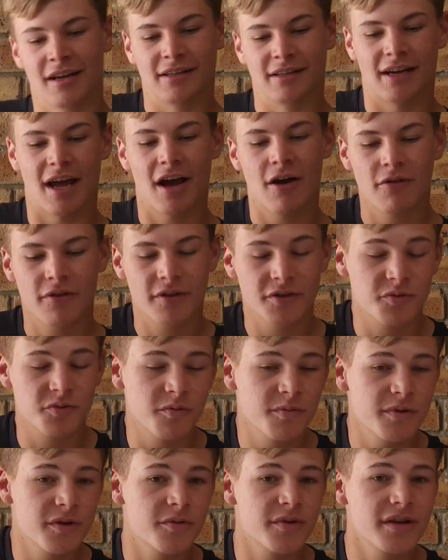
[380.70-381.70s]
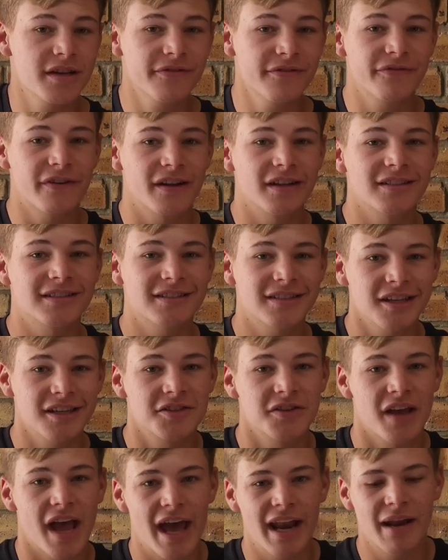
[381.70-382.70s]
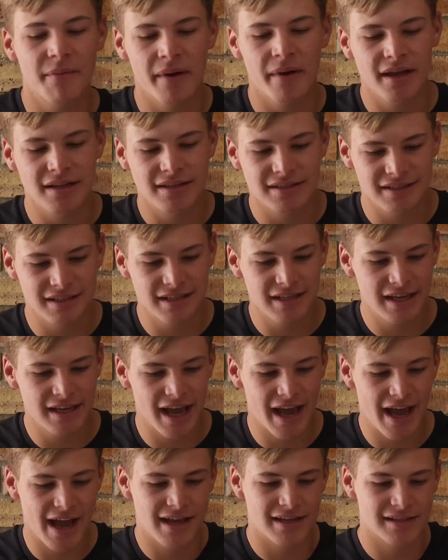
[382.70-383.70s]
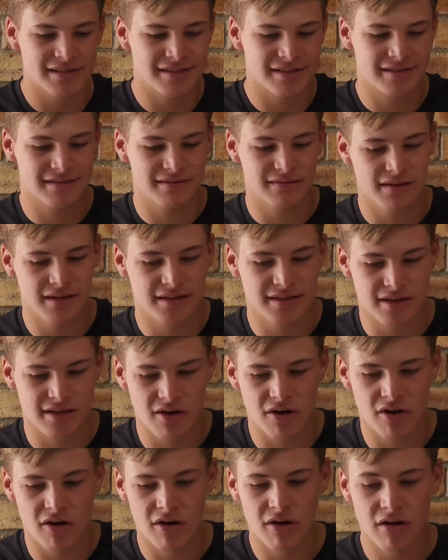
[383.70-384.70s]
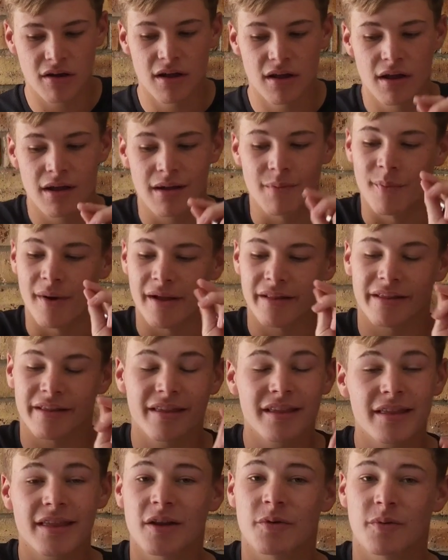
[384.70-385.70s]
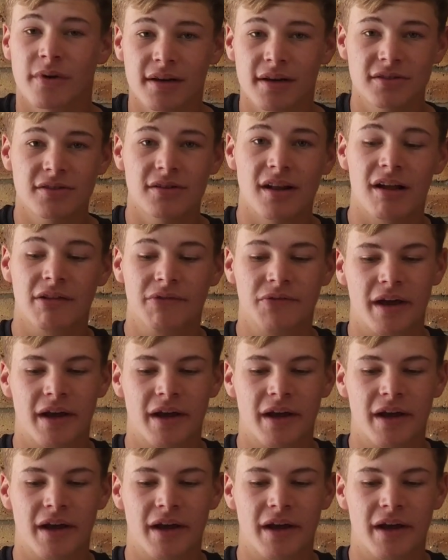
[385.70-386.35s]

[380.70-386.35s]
Now this will be a really fun set to animate, seeing as it's a car, but the thing that really stood out for